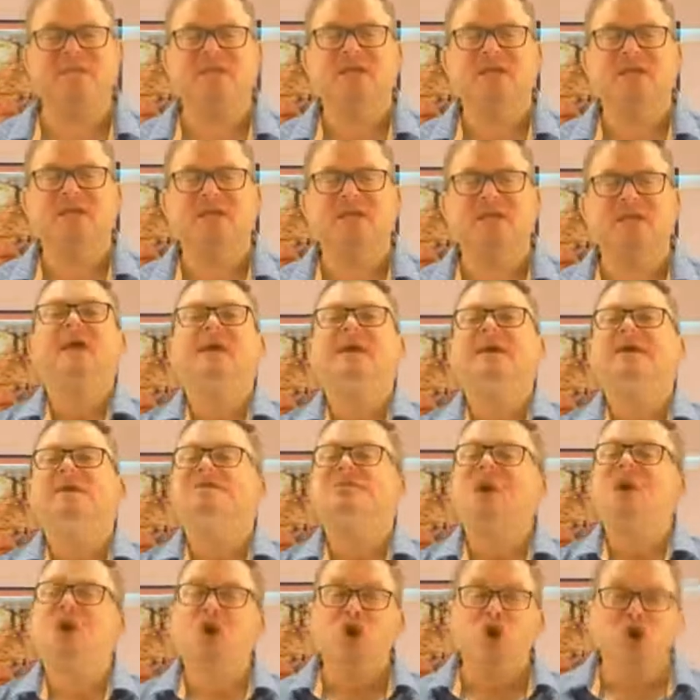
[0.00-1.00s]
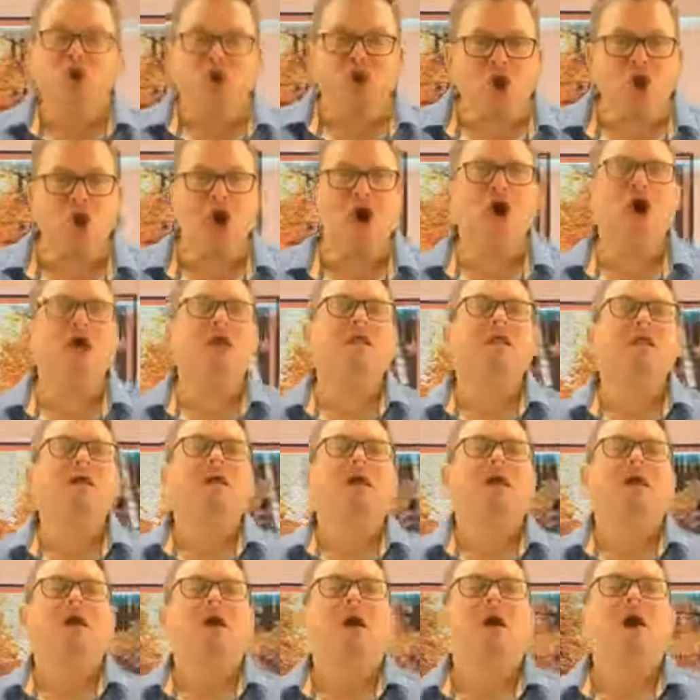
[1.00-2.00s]
is not
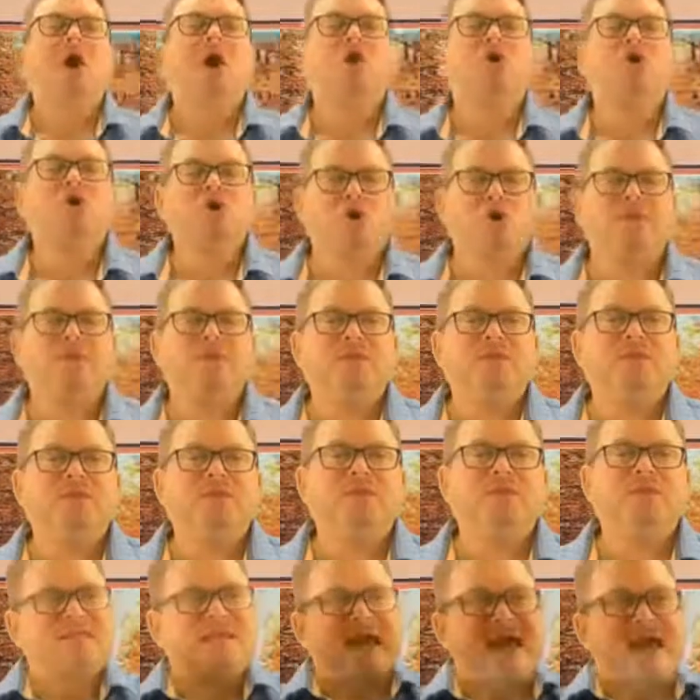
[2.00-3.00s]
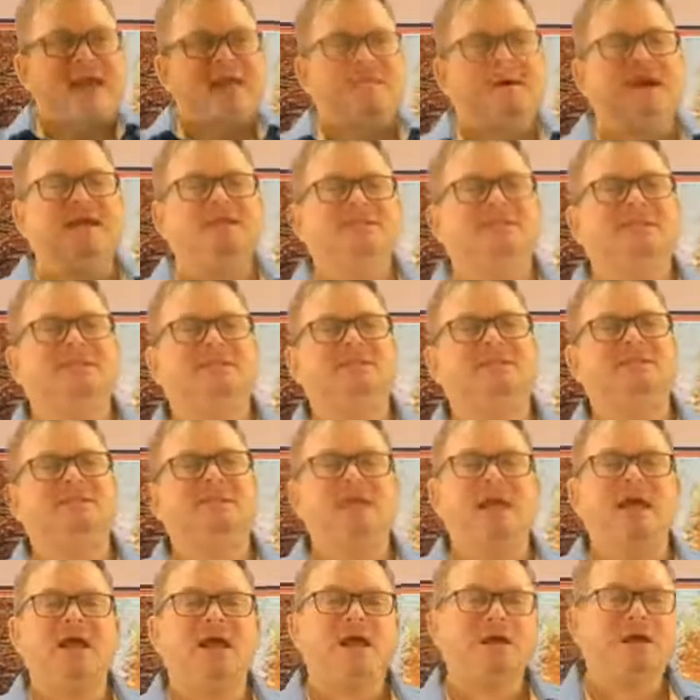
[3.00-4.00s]
a good thing. It's atomizing into the
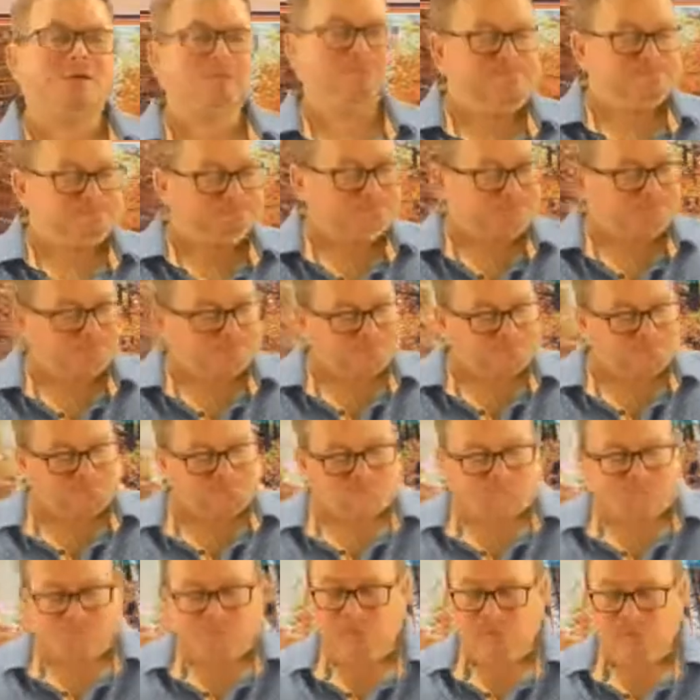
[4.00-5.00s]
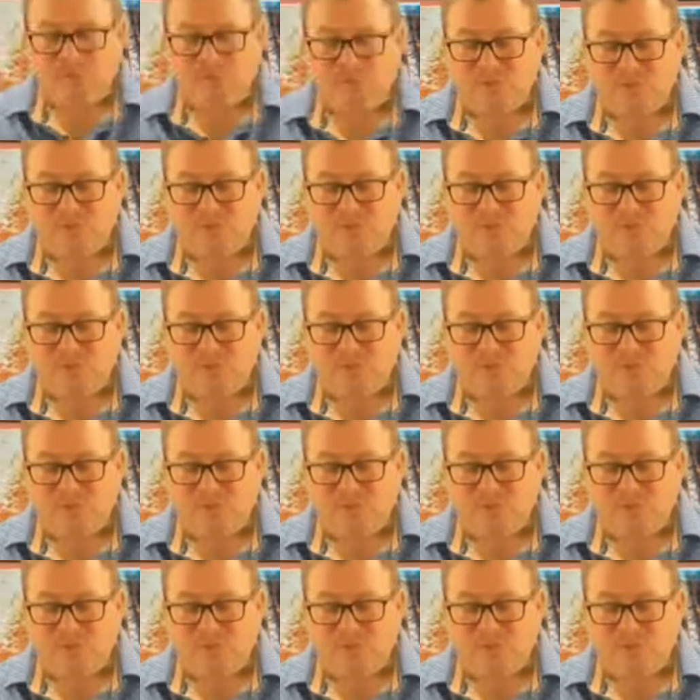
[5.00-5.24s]
air. It's